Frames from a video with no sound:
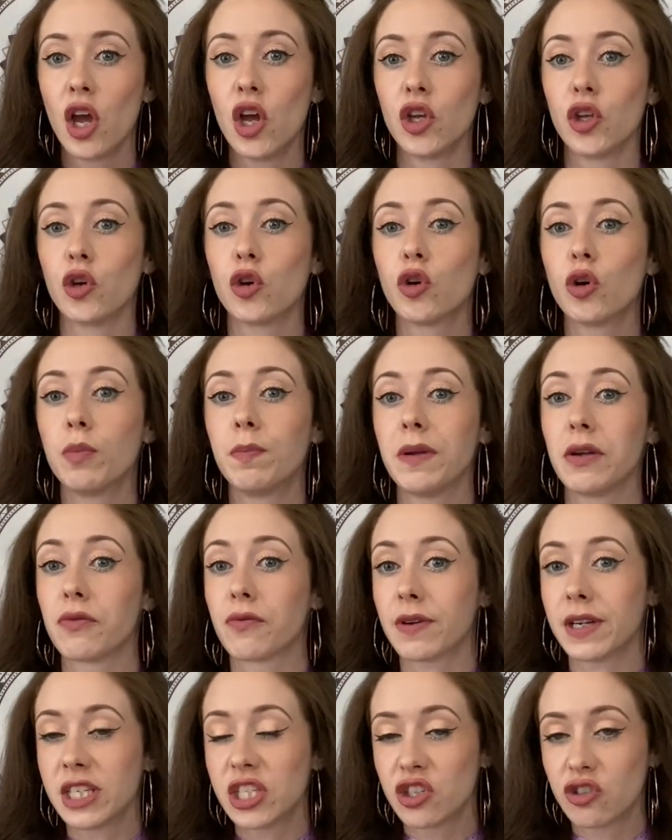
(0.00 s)
You could be
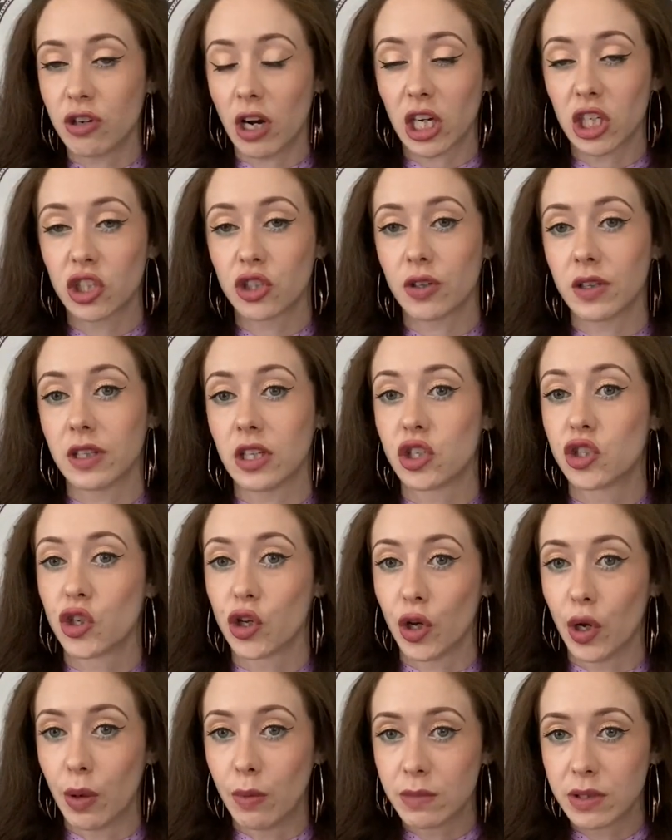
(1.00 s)
restructuring the
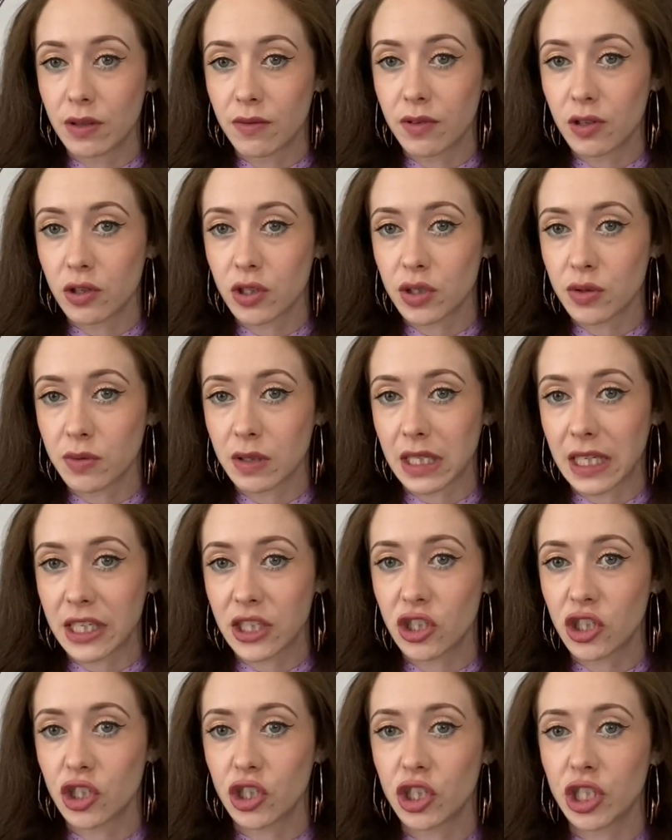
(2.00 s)
terms of those
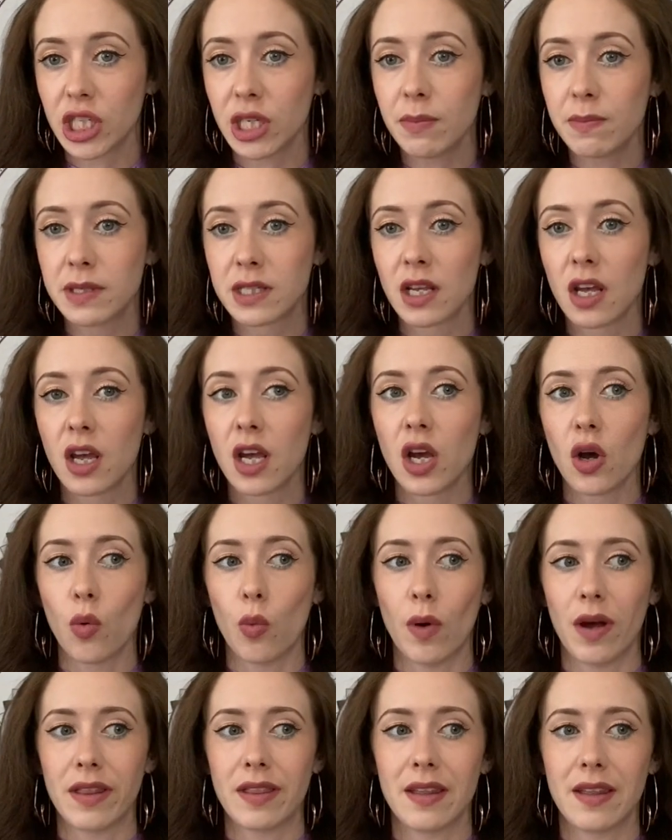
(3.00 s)
relationships,
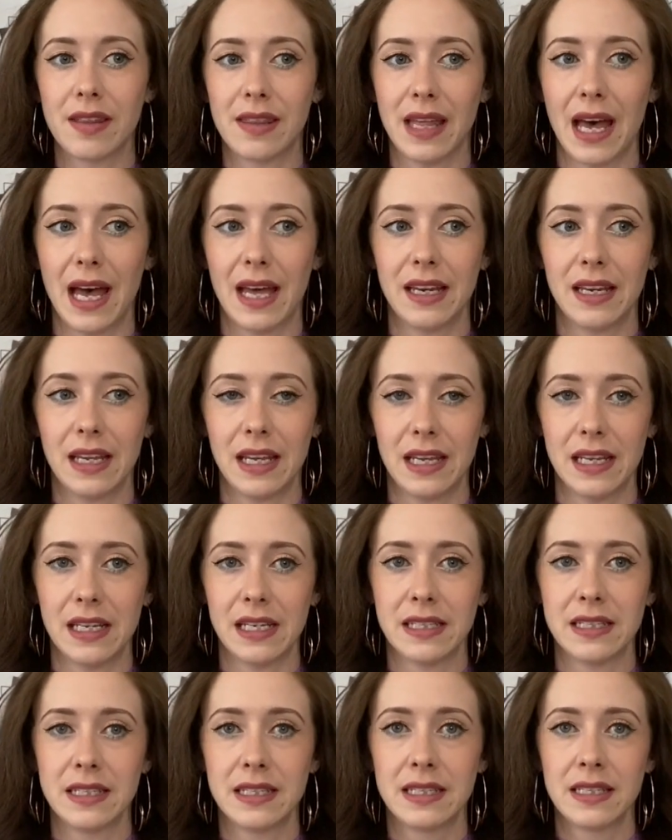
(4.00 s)
whether that
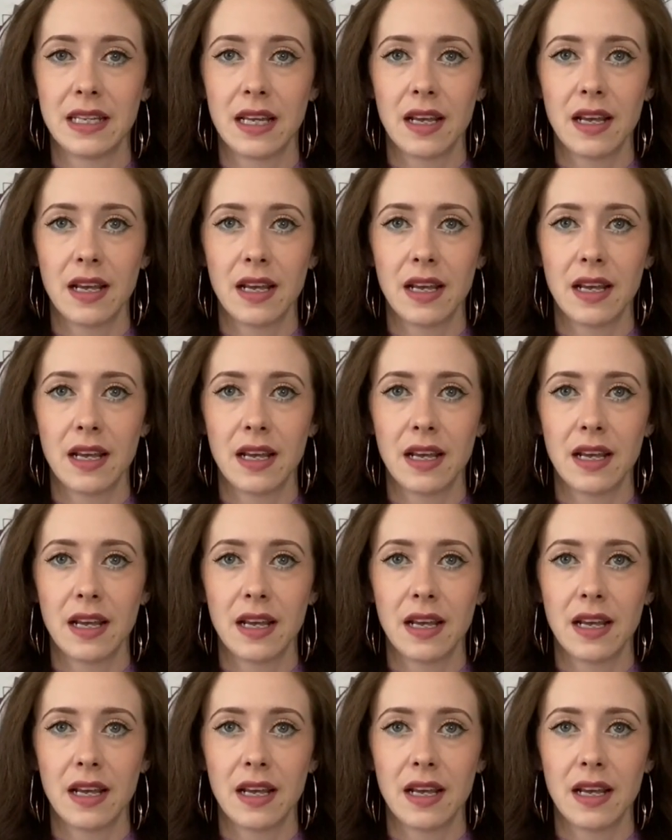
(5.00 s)
is,